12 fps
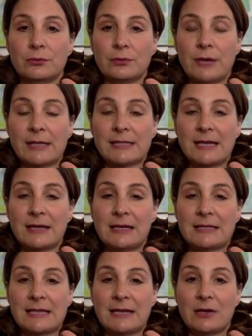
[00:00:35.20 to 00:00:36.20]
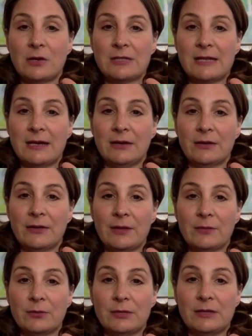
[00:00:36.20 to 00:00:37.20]
exhale as I go down. Then
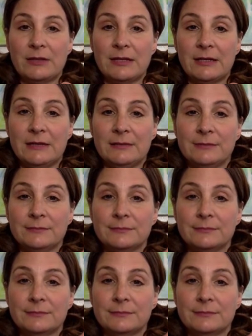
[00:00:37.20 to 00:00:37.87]
breathe in,